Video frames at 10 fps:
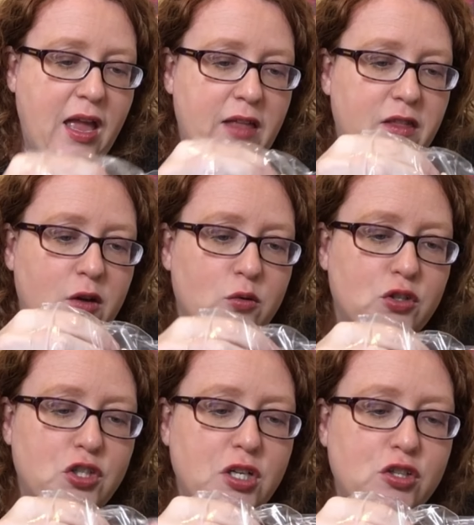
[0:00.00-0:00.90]
And there was
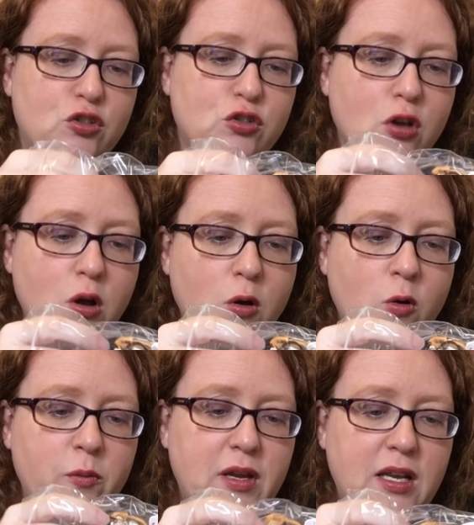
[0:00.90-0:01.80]
just
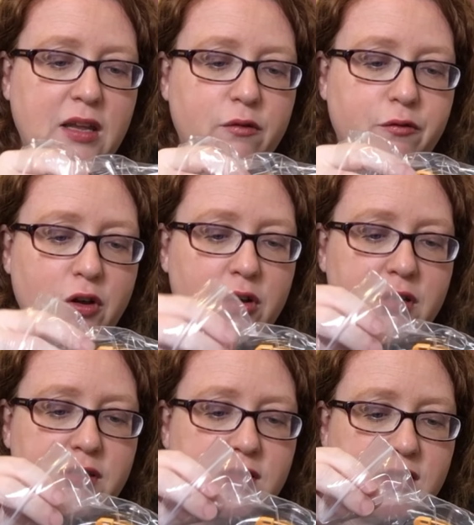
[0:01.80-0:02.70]
so many
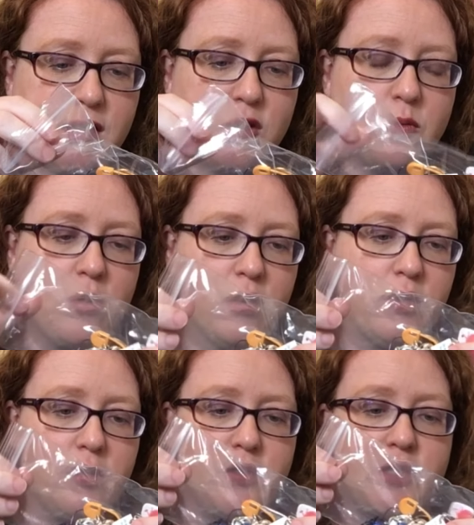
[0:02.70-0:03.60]
fun stitch
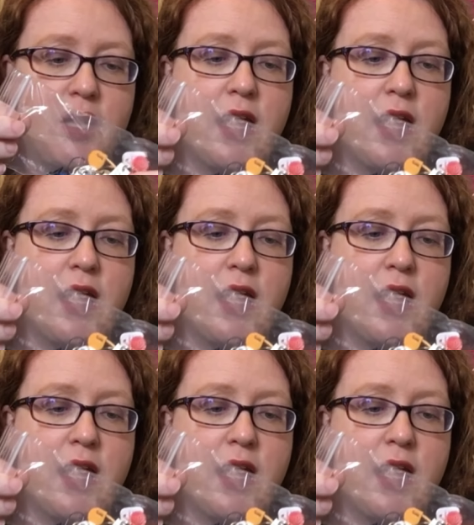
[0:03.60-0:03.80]
markers.